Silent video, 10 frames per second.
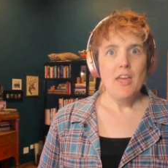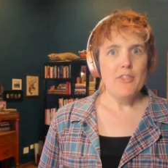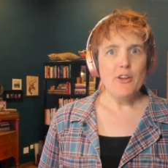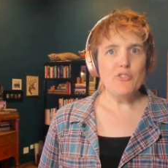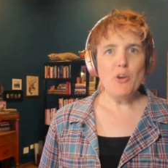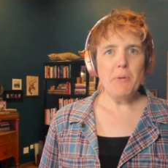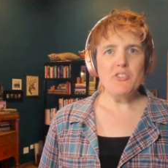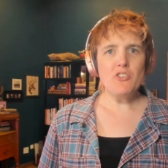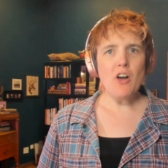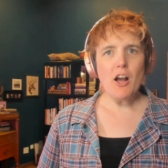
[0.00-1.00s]
There's so much
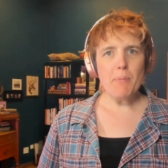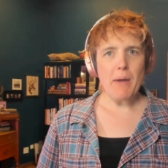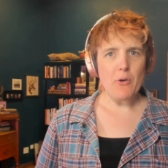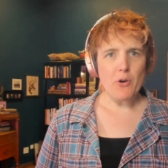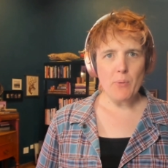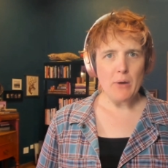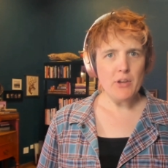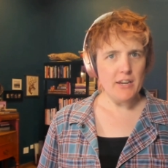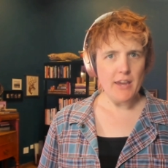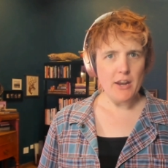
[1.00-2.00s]
to talk about around
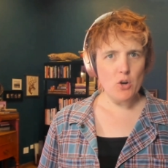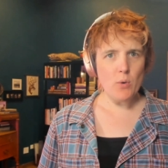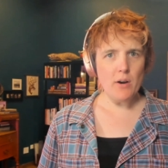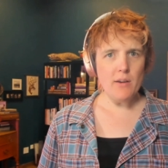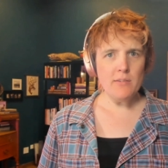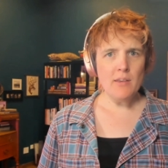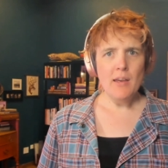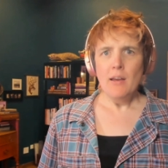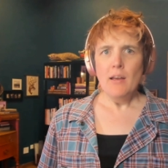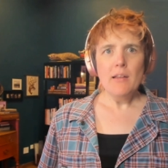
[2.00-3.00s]
container queries,
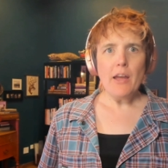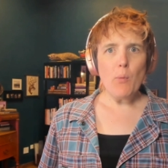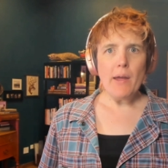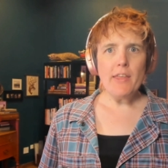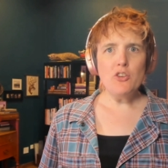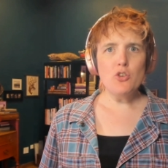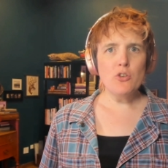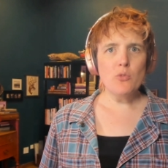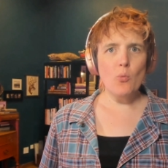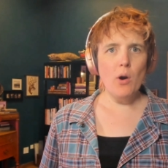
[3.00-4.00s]
like why they
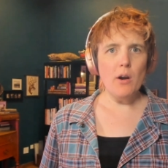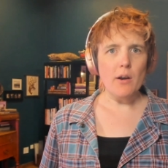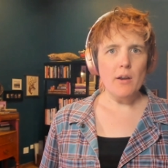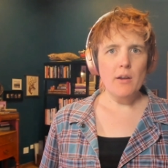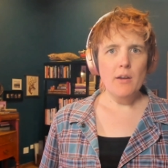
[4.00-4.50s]
shouldn't work.